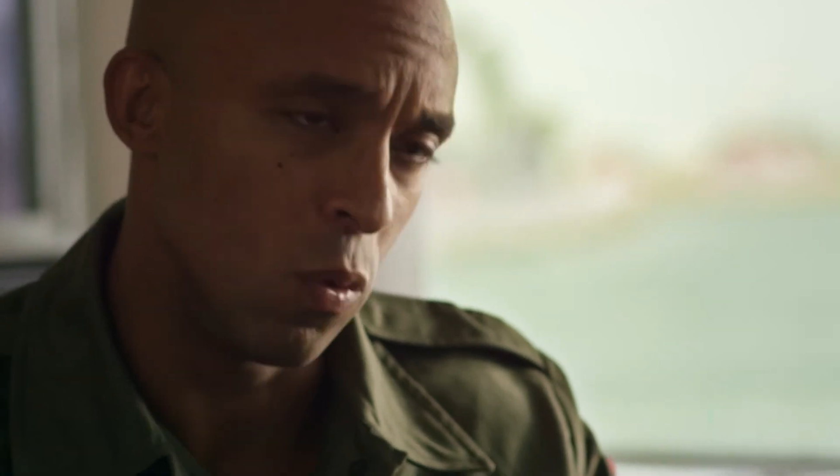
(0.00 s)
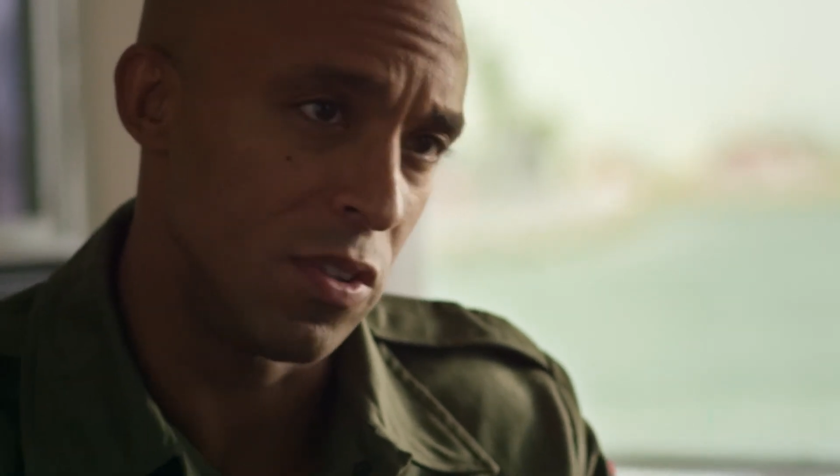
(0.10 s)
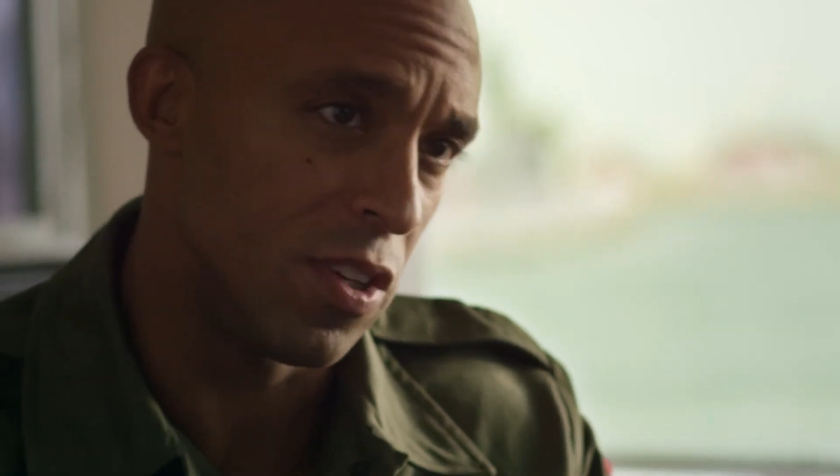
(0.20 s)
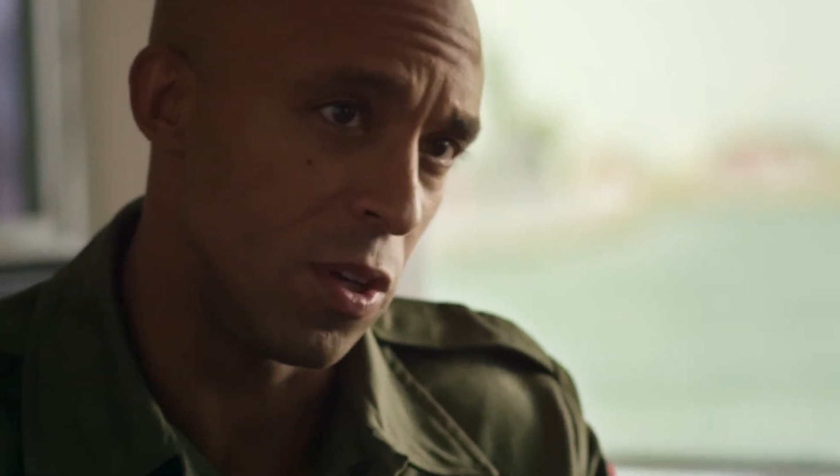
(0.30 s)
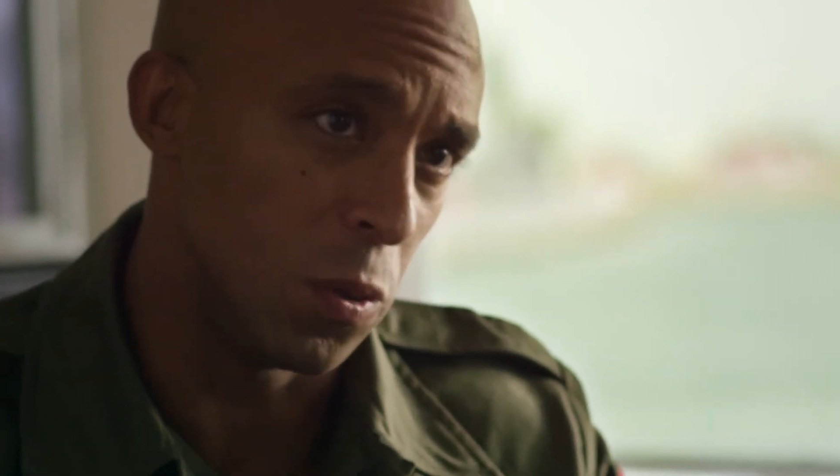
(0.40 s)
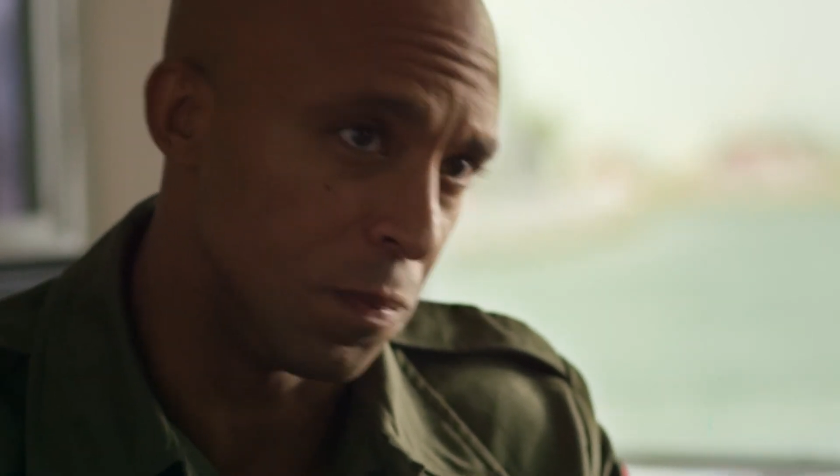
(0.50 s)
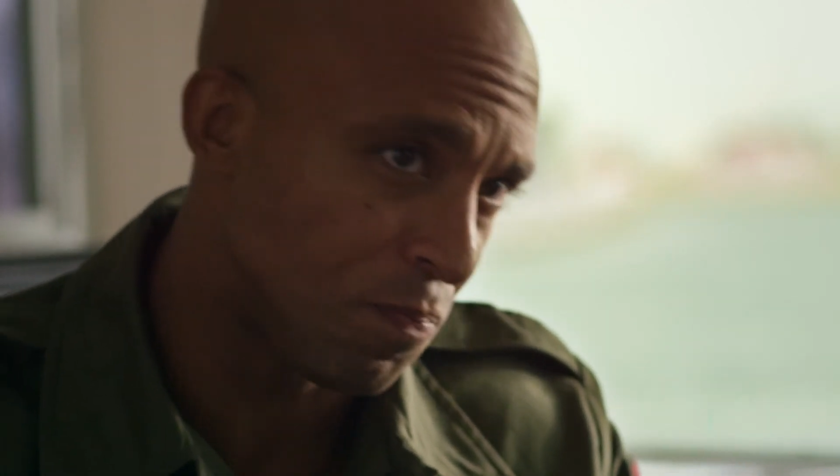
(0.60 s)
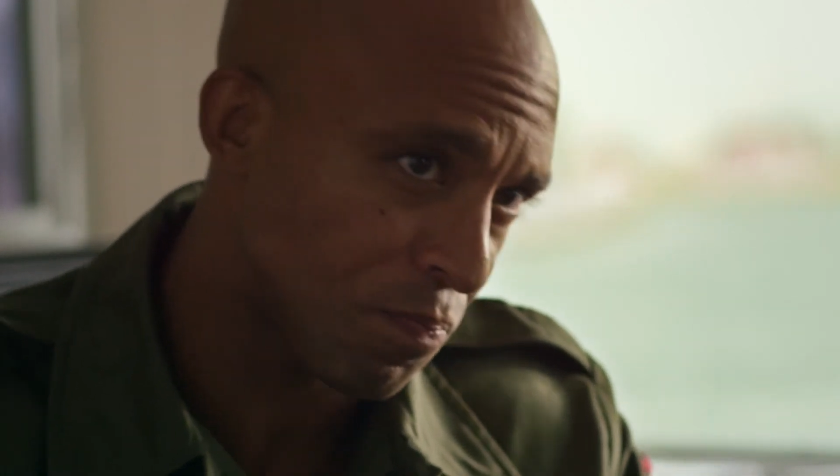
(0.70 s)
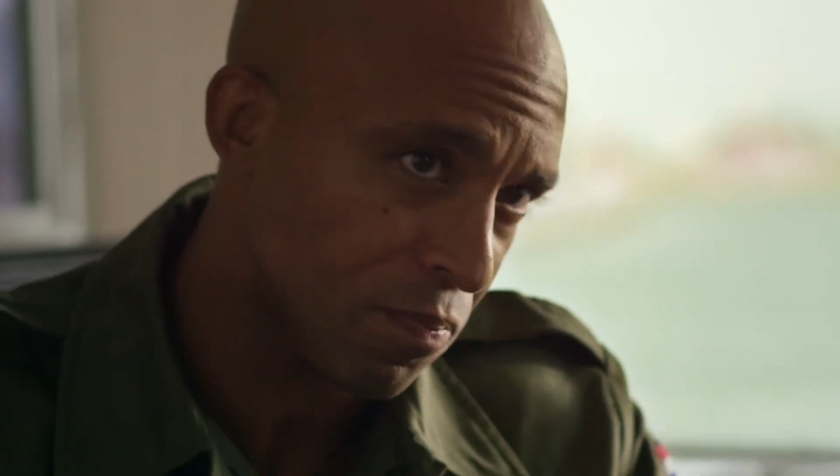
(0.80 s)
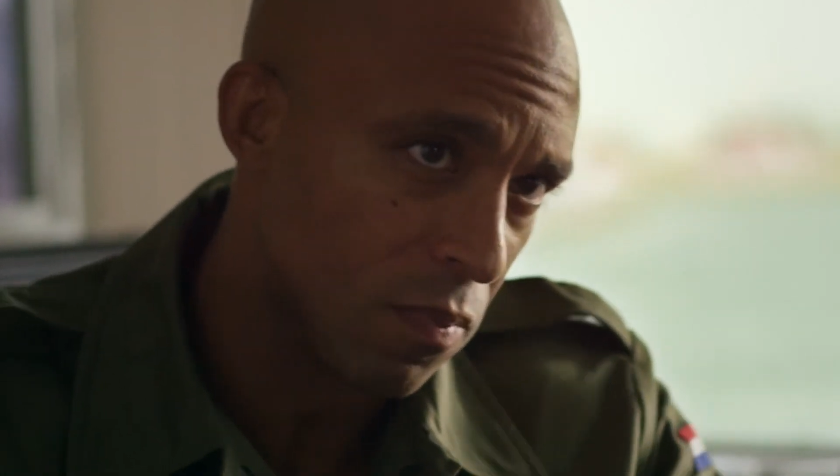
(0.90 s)
we'll see you
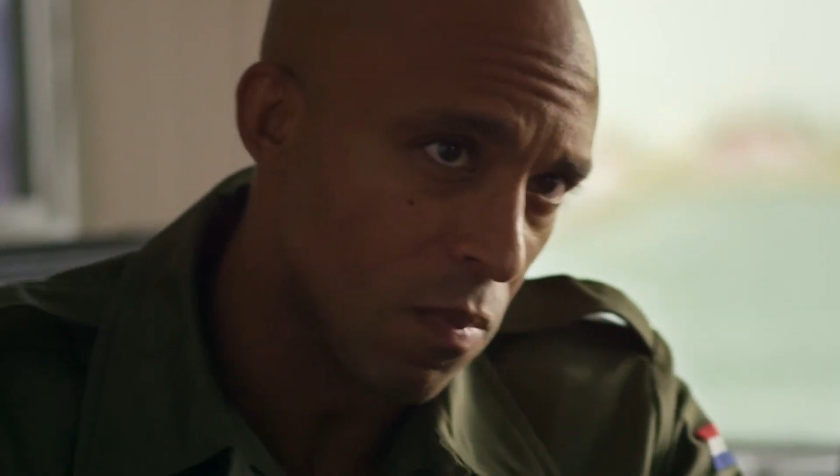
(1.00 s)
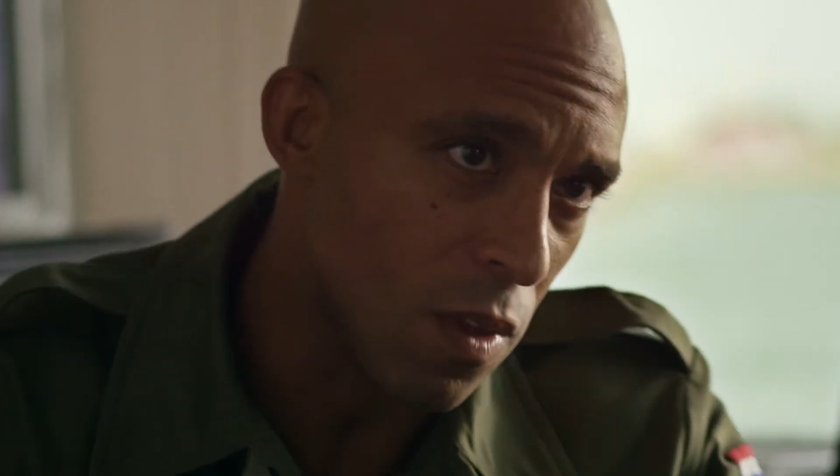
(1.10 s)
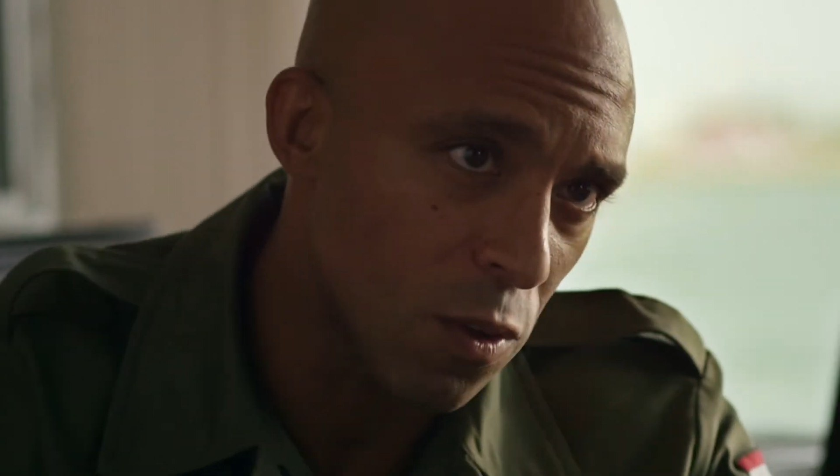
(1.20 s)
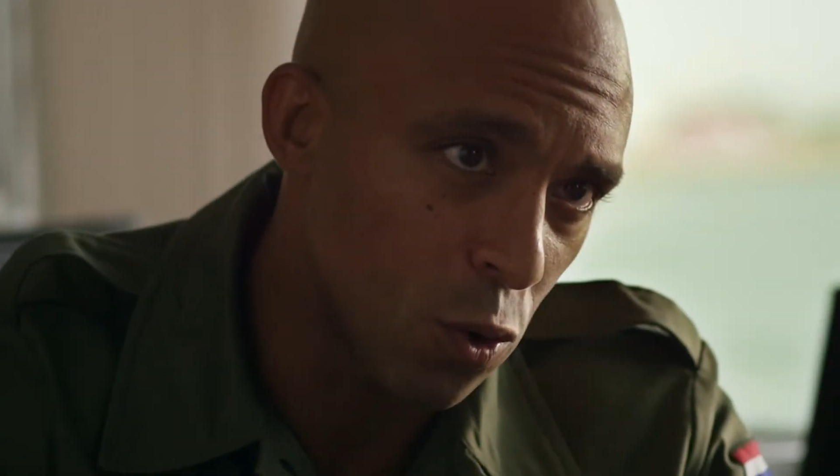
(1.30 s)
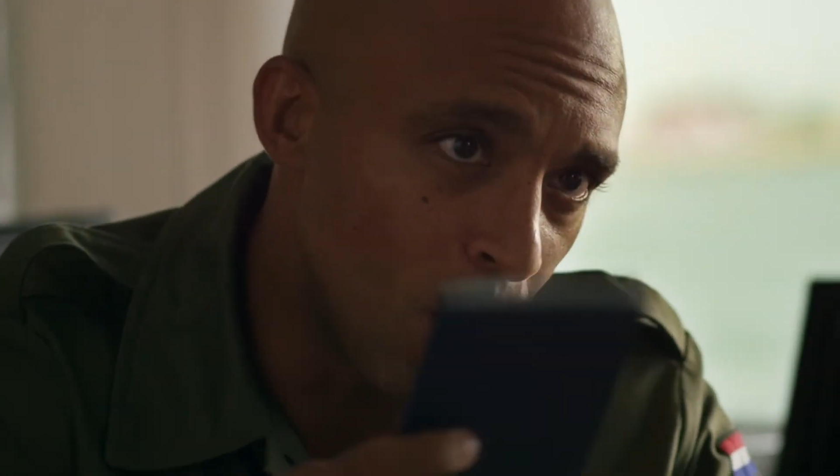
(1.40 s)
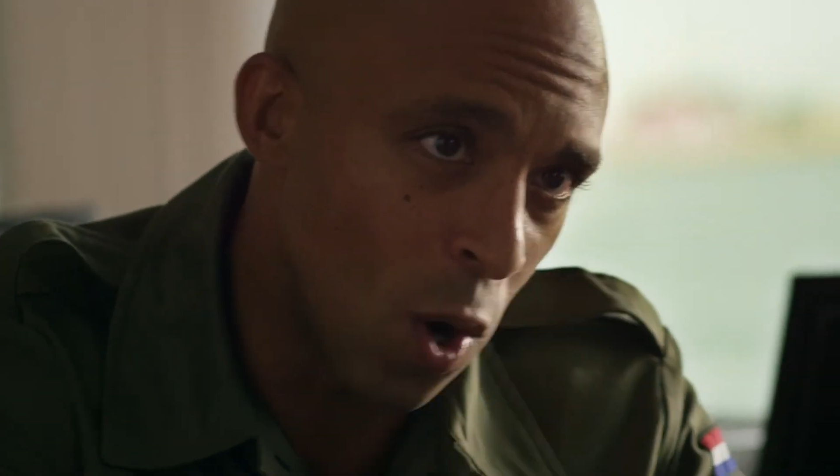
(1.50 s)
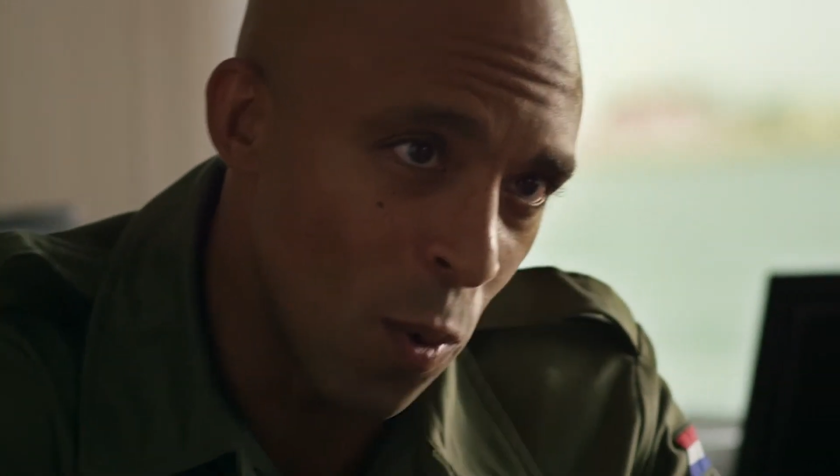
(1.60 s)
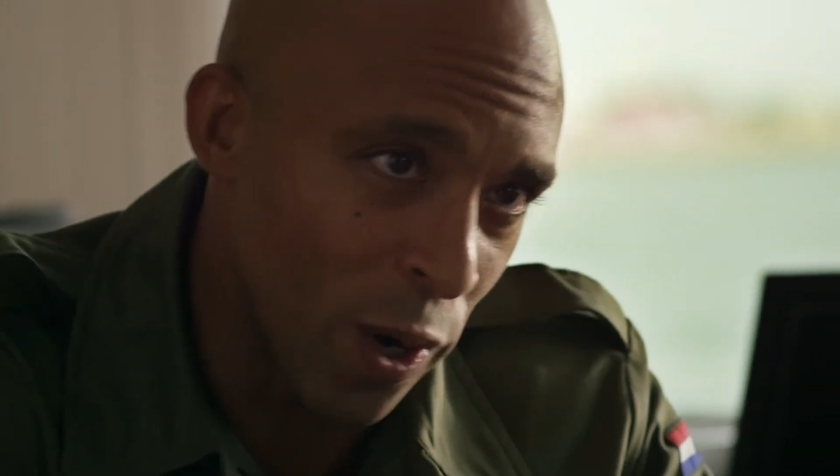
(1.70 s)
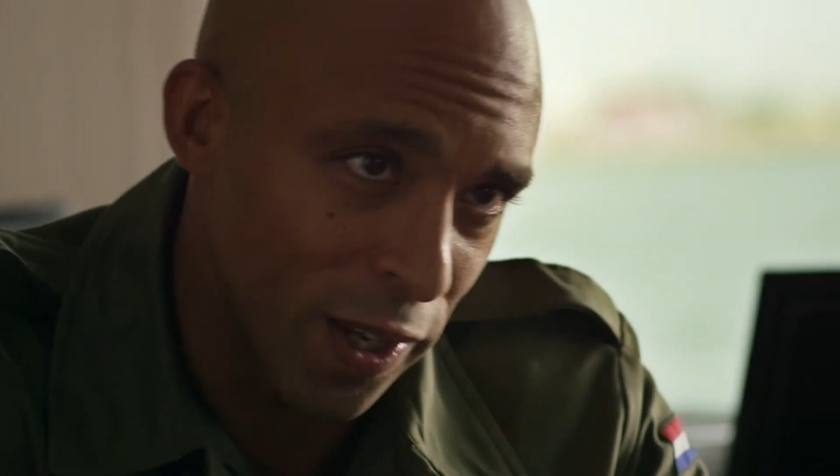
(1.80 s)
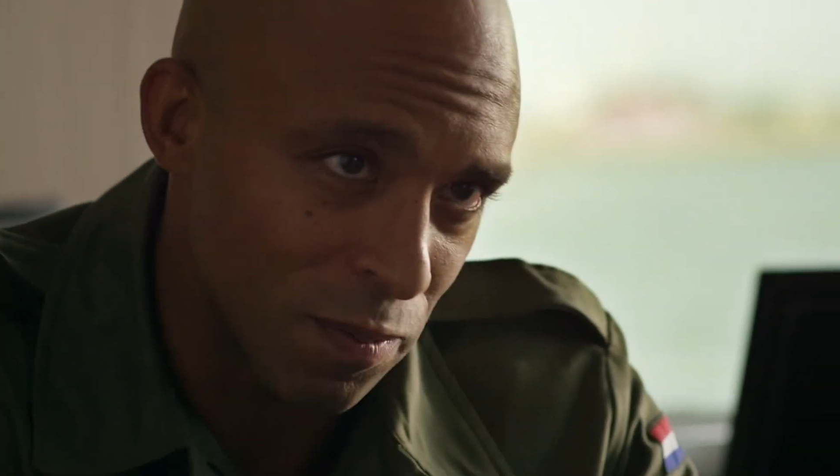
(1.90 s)

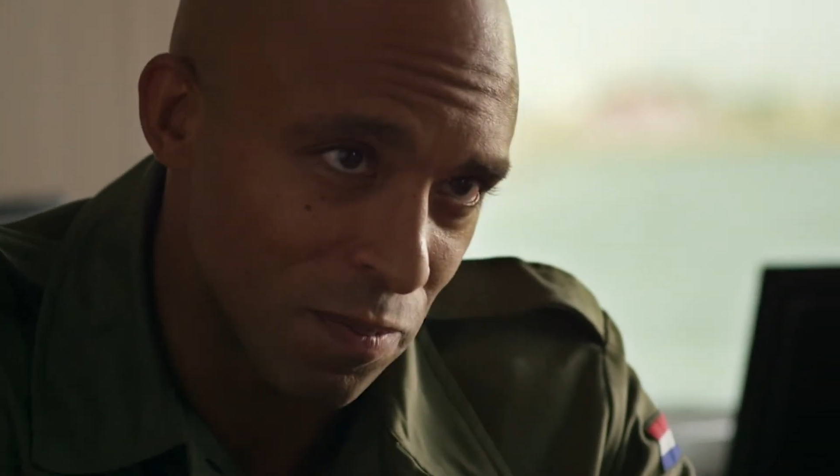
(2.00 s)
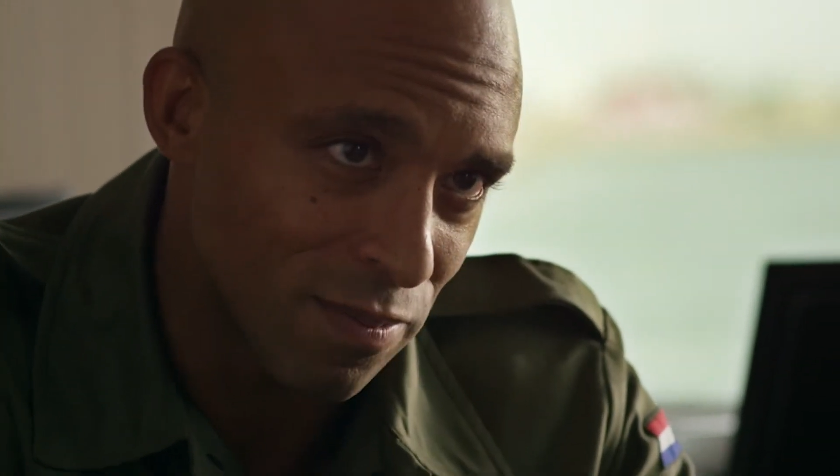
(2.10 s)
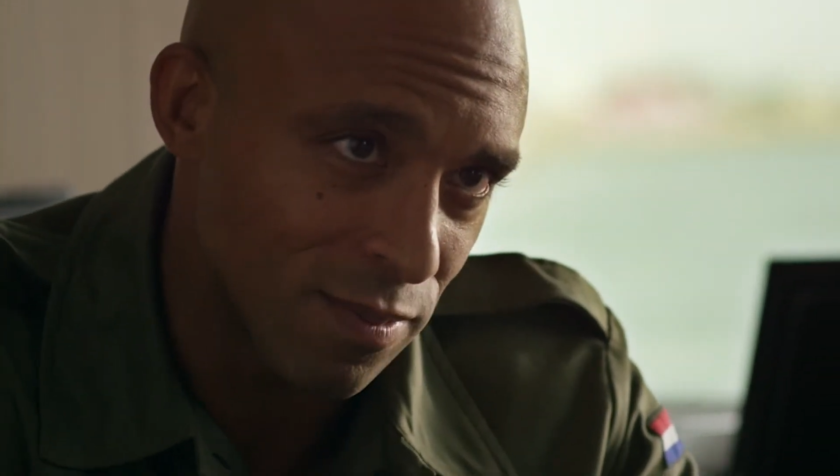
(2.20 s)
tomorrow morning.